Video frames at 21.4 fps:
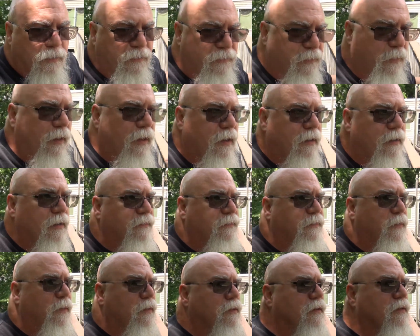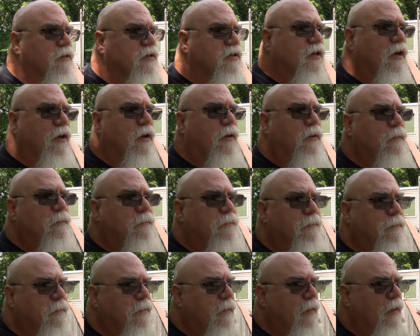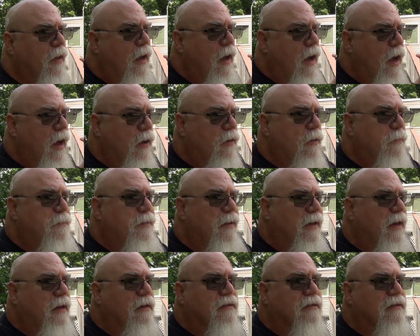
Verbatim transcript: before I go any further, so I'm going to pick